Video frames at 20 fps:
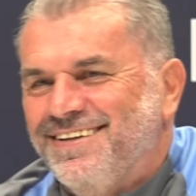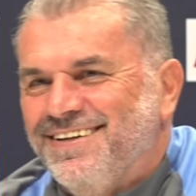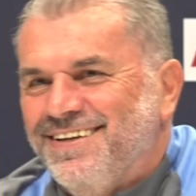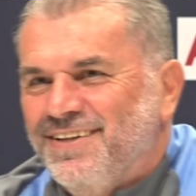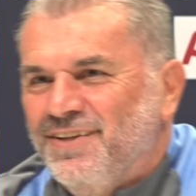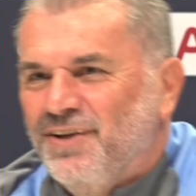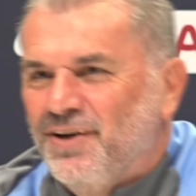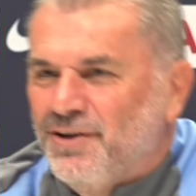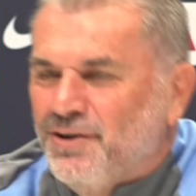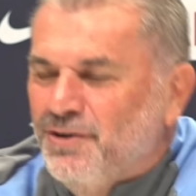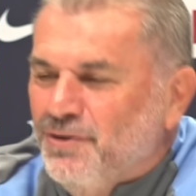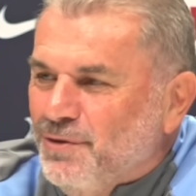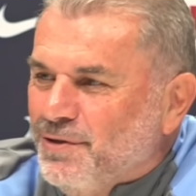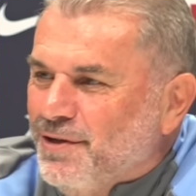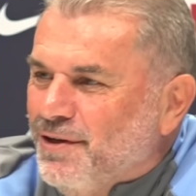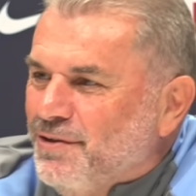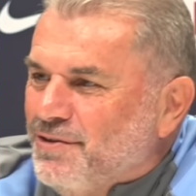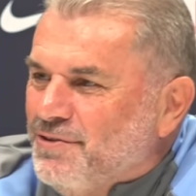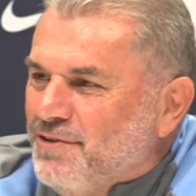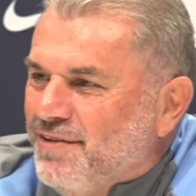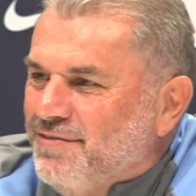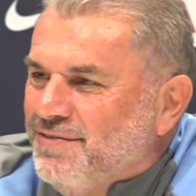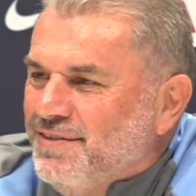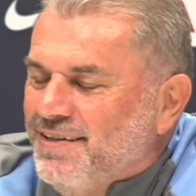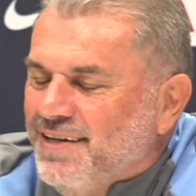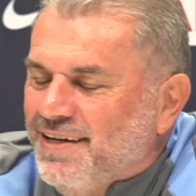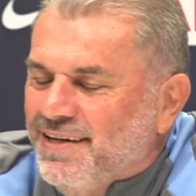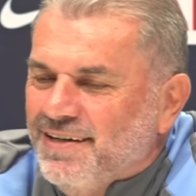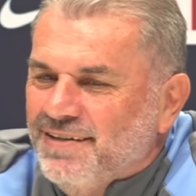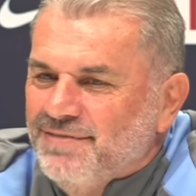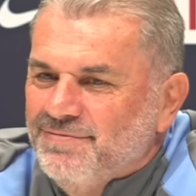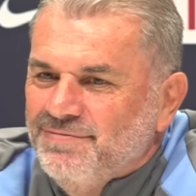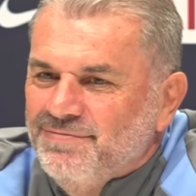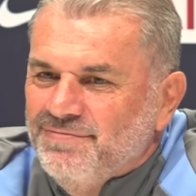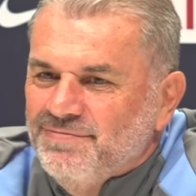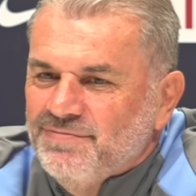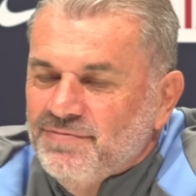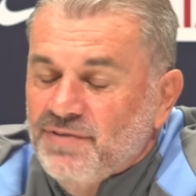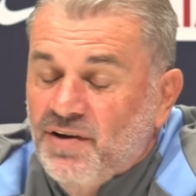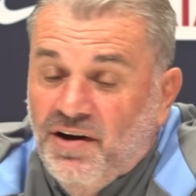And not called Old Trafford?
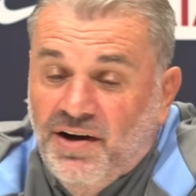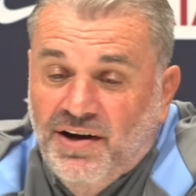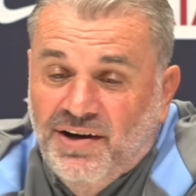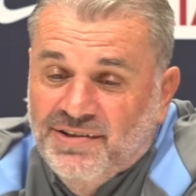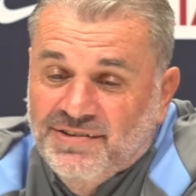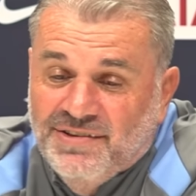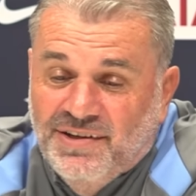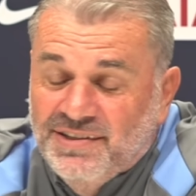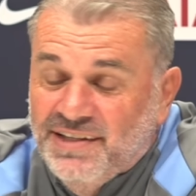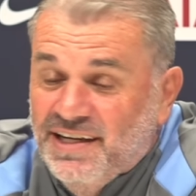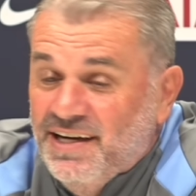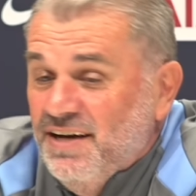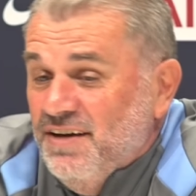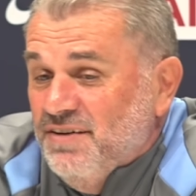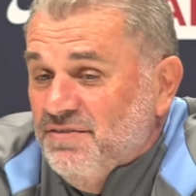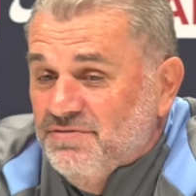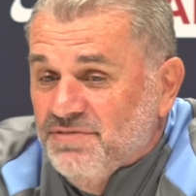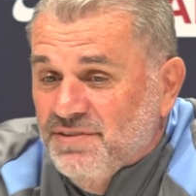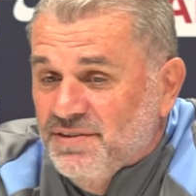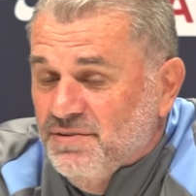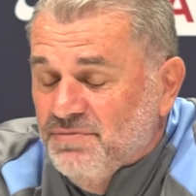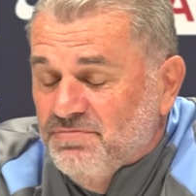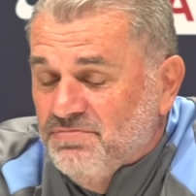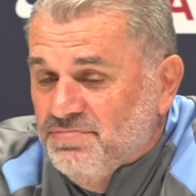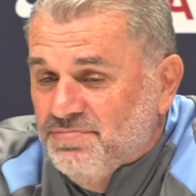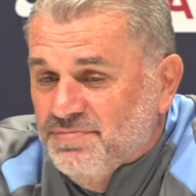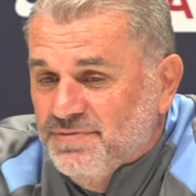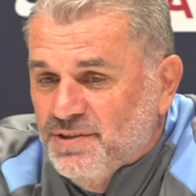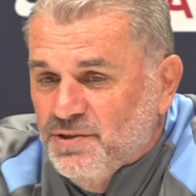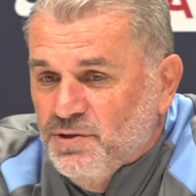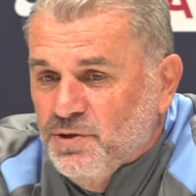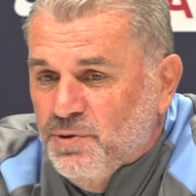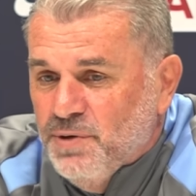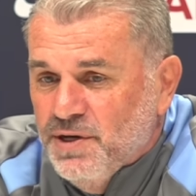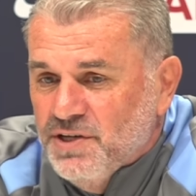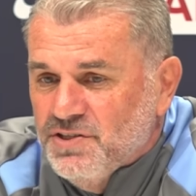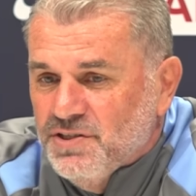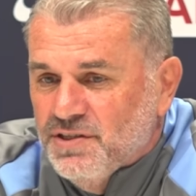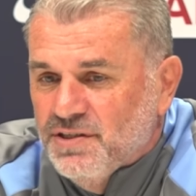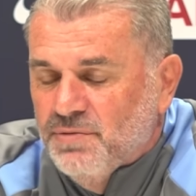I don't know. Good
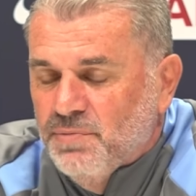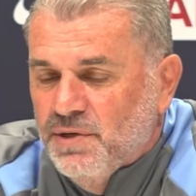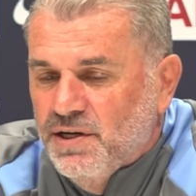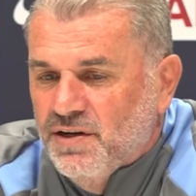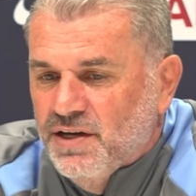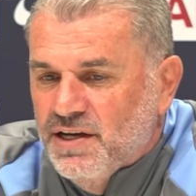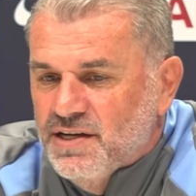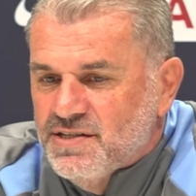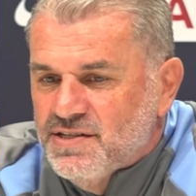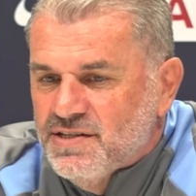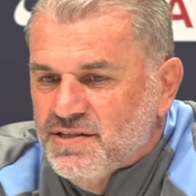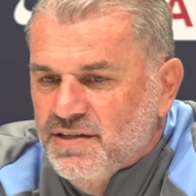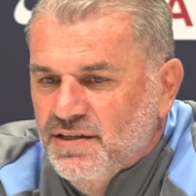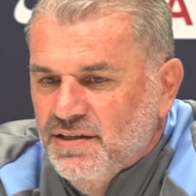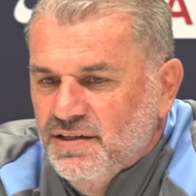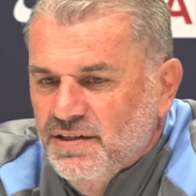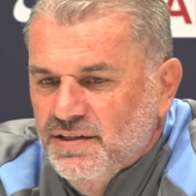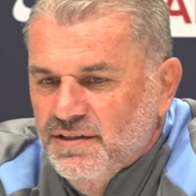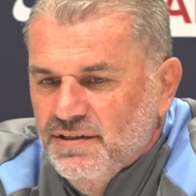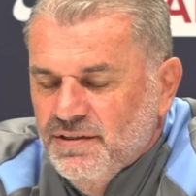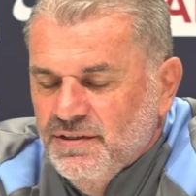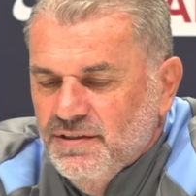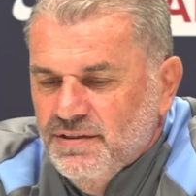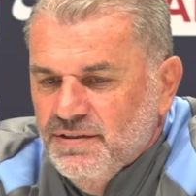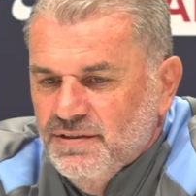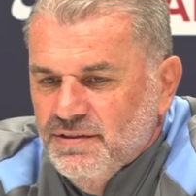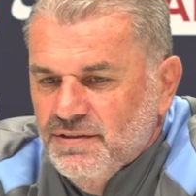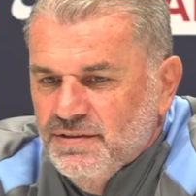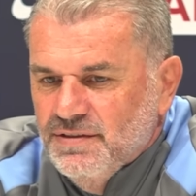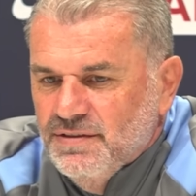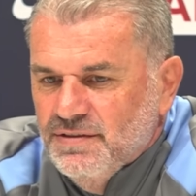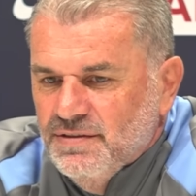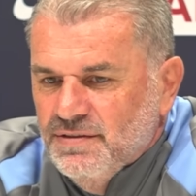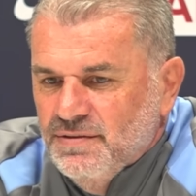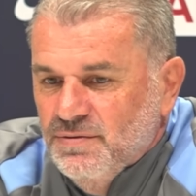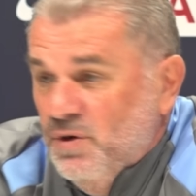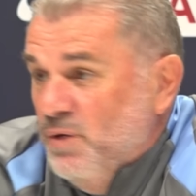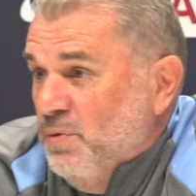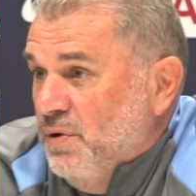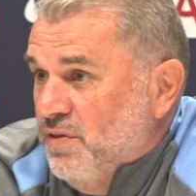question. I mean, I guess
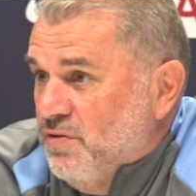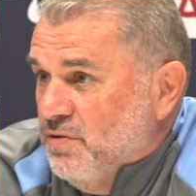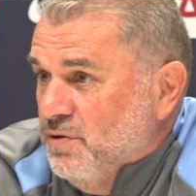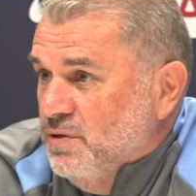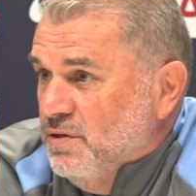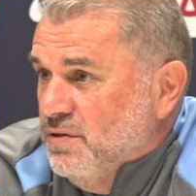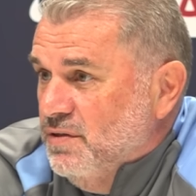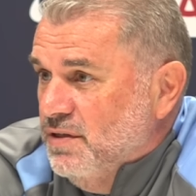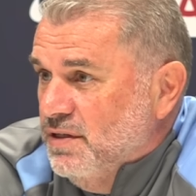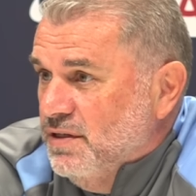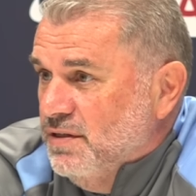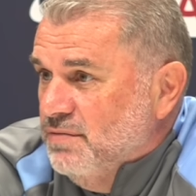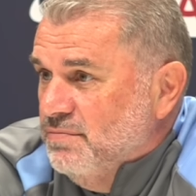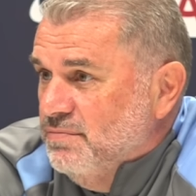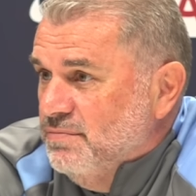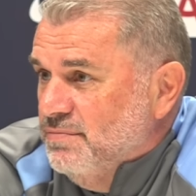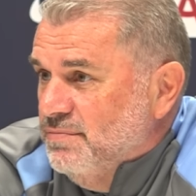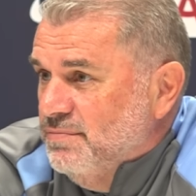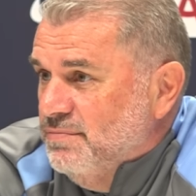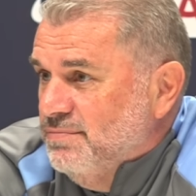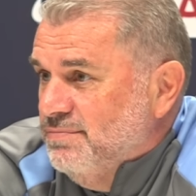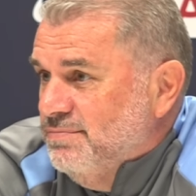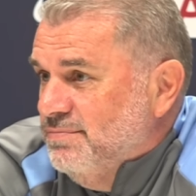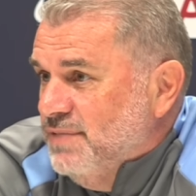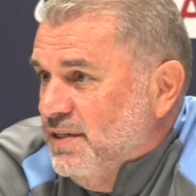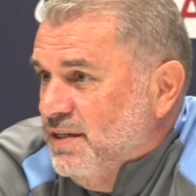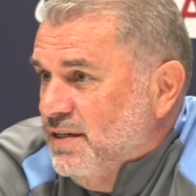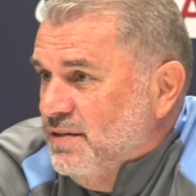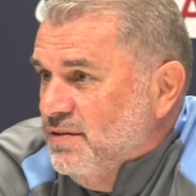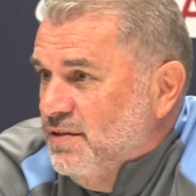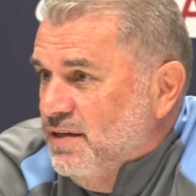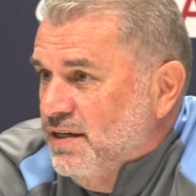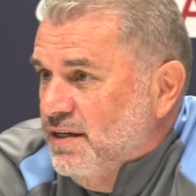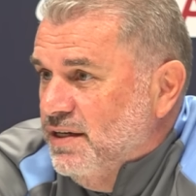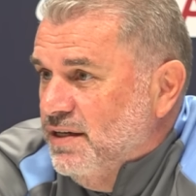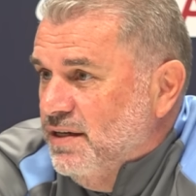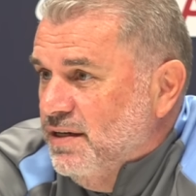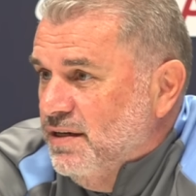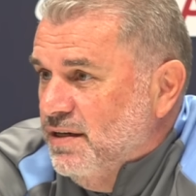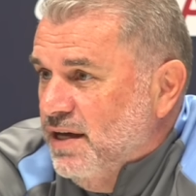we went through it. And
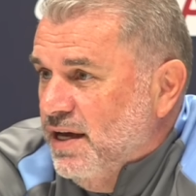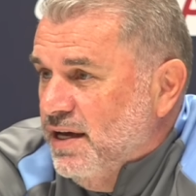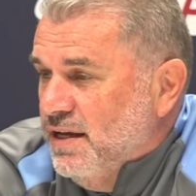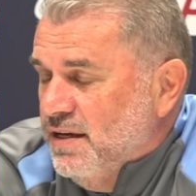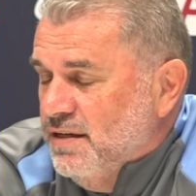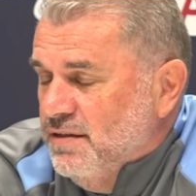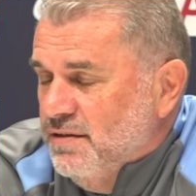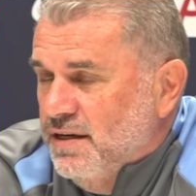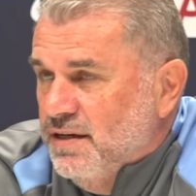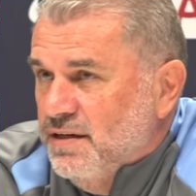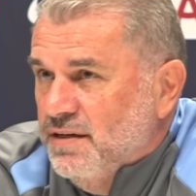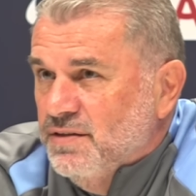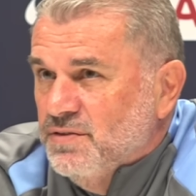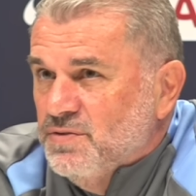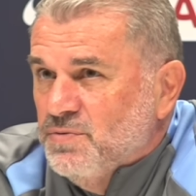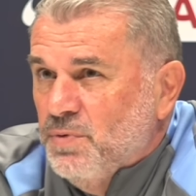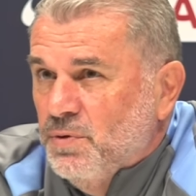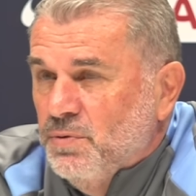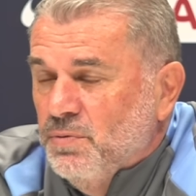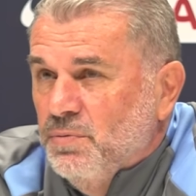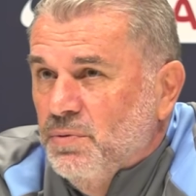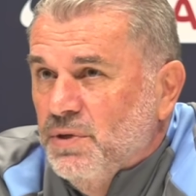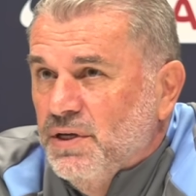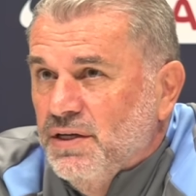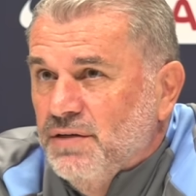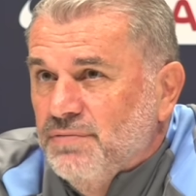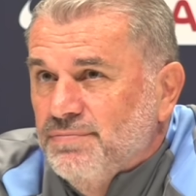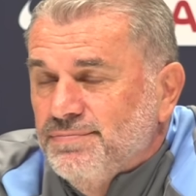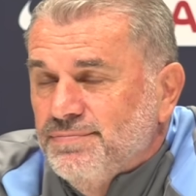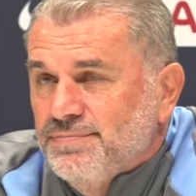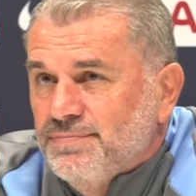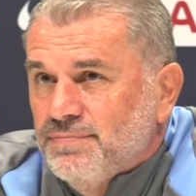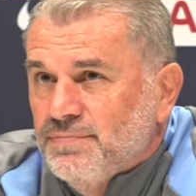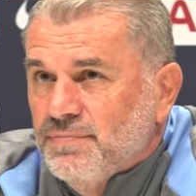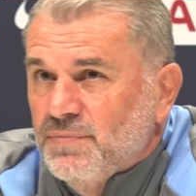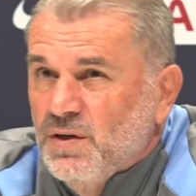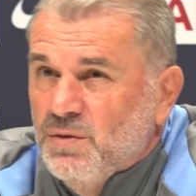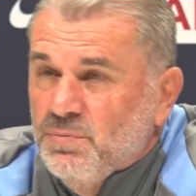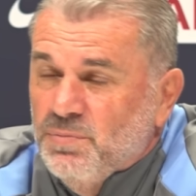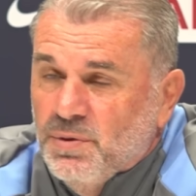it's probably,
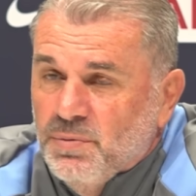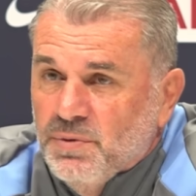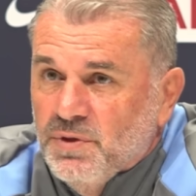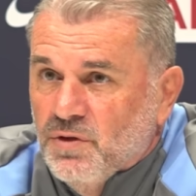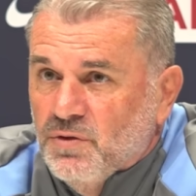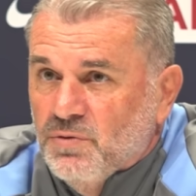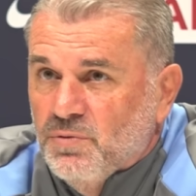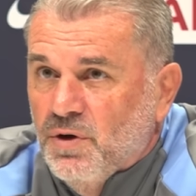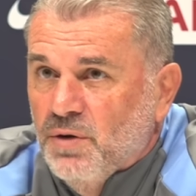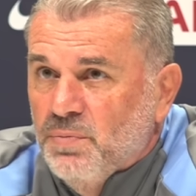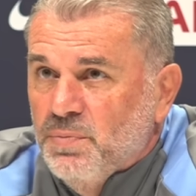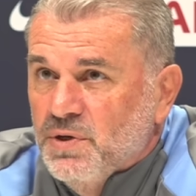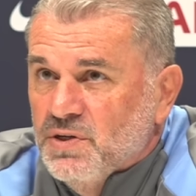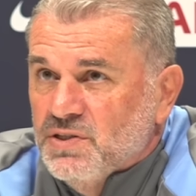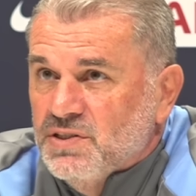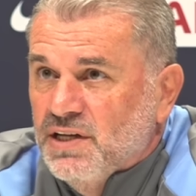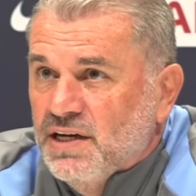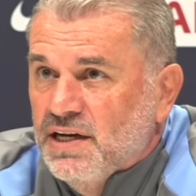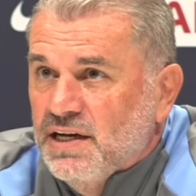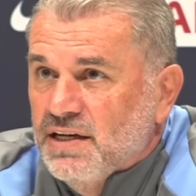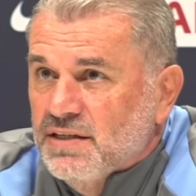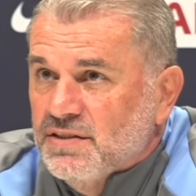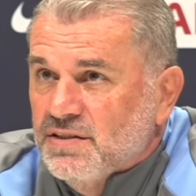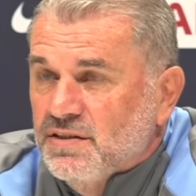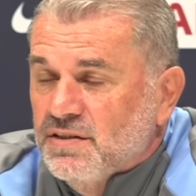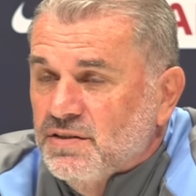I'm probably not the right person to ask.